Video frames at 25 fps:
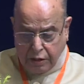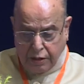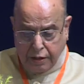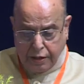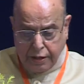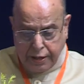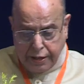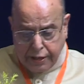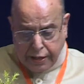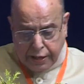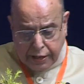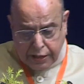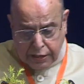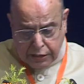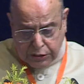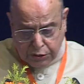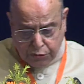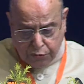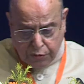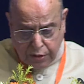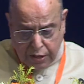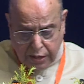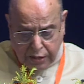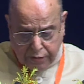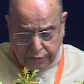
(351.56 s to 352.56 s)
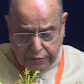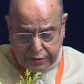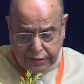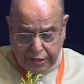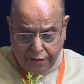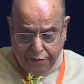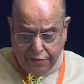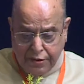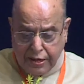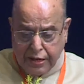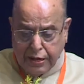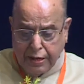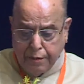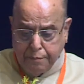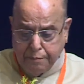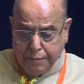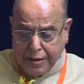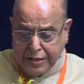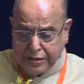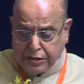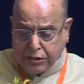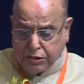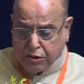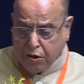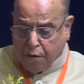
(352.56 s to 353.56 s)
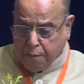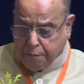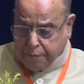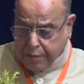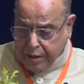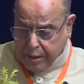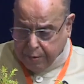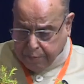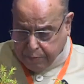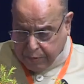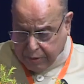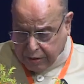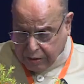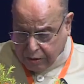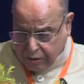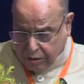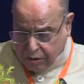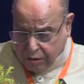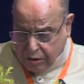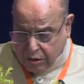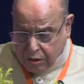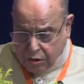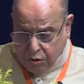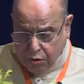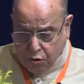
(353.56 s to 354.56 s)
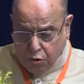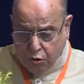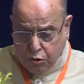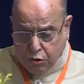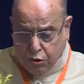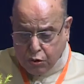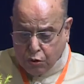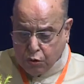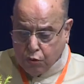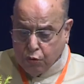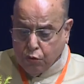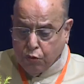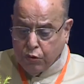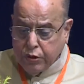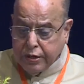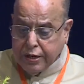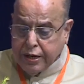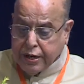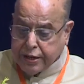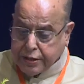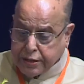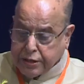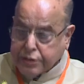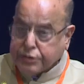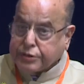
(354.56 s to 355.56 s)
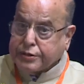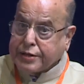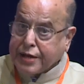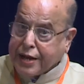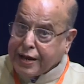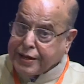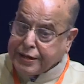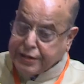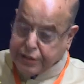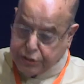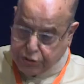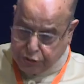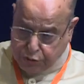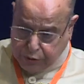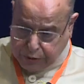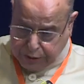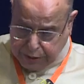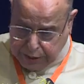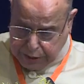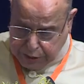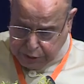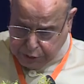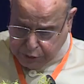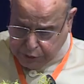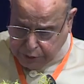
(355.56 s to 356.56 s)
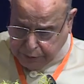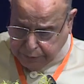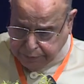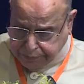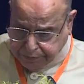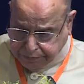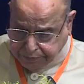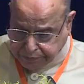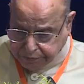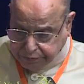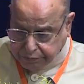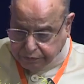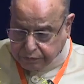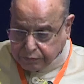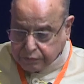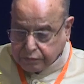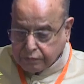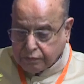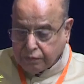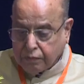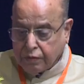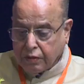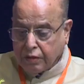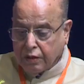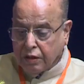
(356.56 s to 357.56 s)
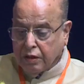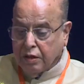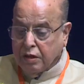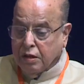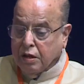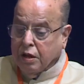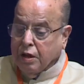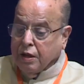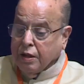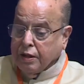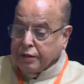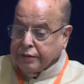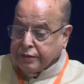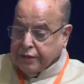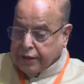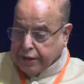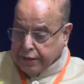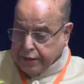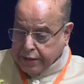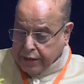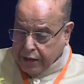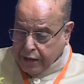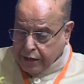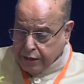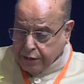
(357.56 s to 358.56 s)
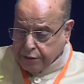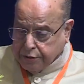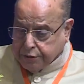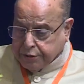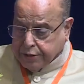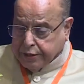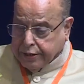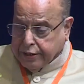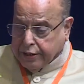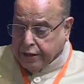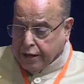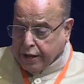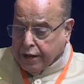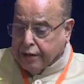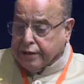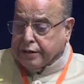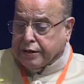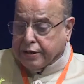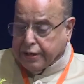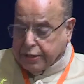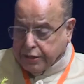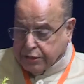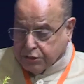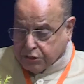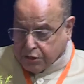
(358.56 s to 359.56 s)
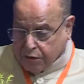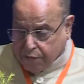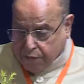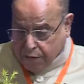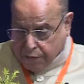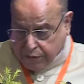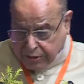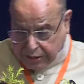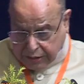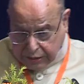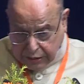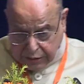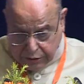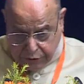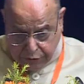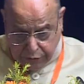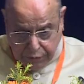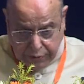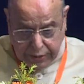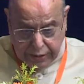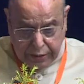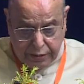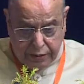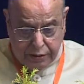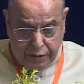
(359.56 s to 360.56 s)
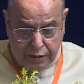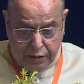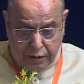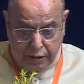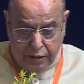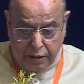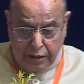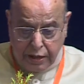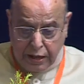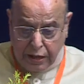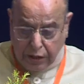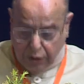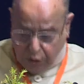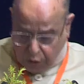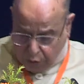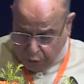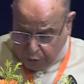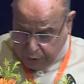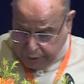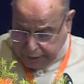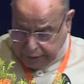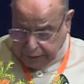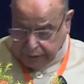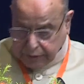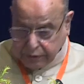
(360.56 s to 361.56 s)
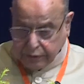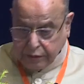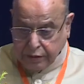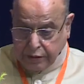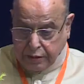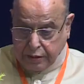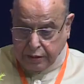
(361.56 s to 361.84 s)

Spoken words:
Rigorous work with the very best of people who truly understand education, the reality and needs of our country, including